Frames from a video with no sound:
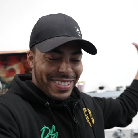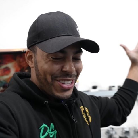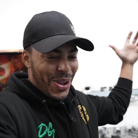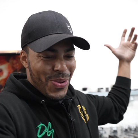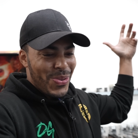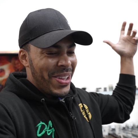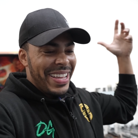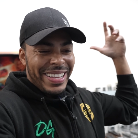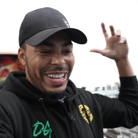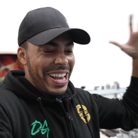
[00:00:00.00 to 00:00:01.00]
uh, you know,
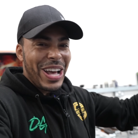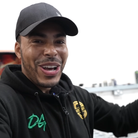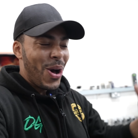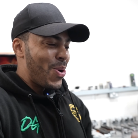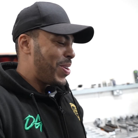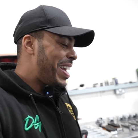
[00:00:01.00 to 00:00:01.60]
Littco.